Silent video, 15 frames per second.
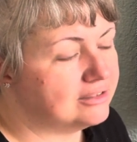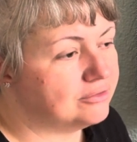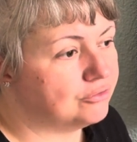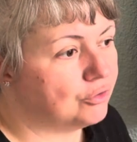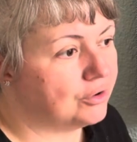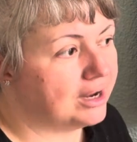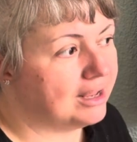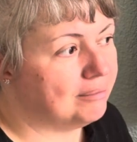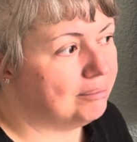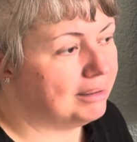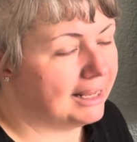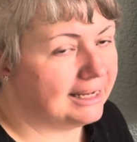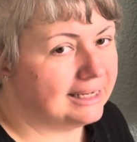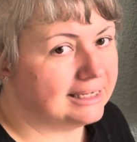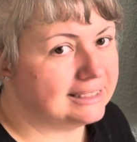for a
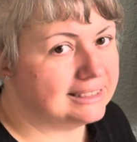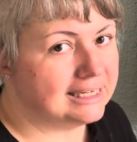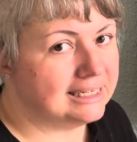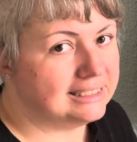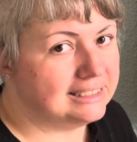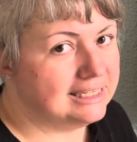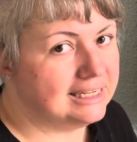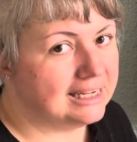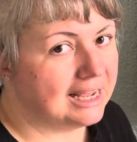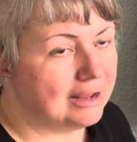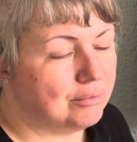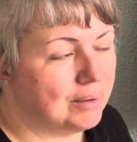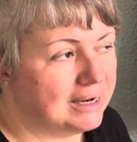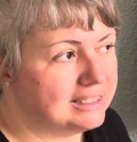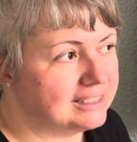blanket in DK
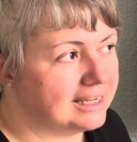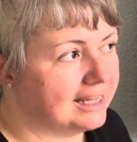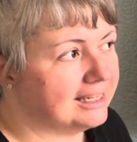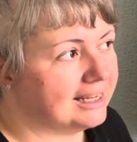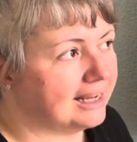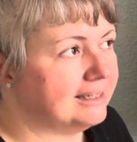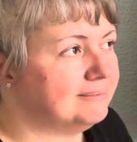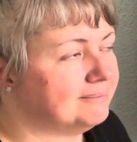weights, and I